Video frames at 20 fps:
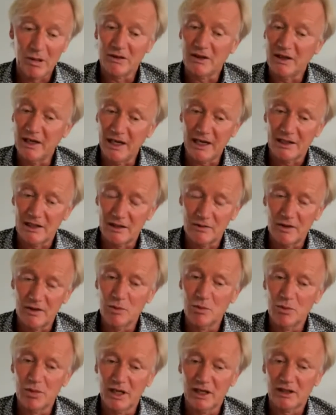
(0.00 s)
negative
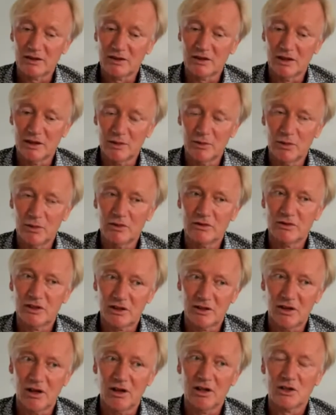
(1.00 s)
impact of
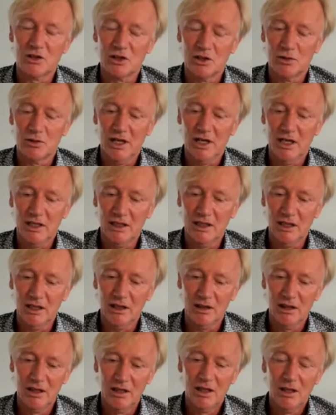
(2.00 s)
technology right
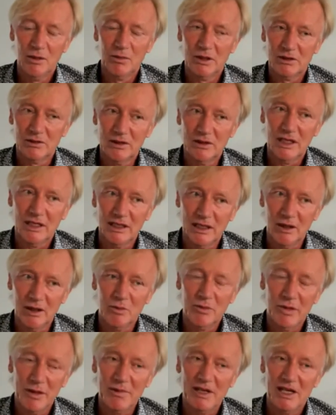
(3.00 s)
now. But right now,
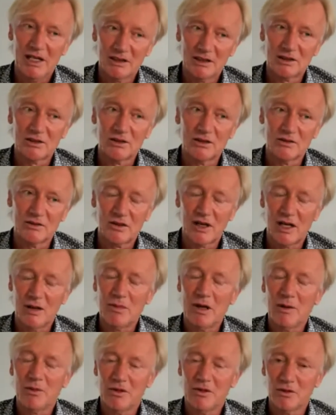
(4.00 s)
maybe let's sort of come
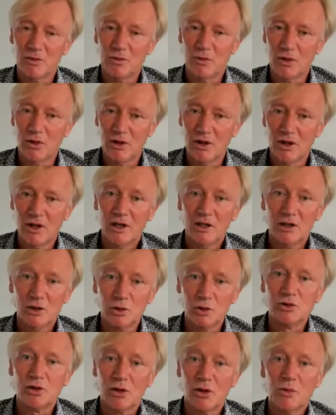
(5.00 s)
up with more
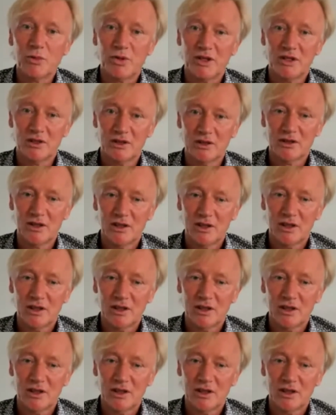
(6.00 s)
utopian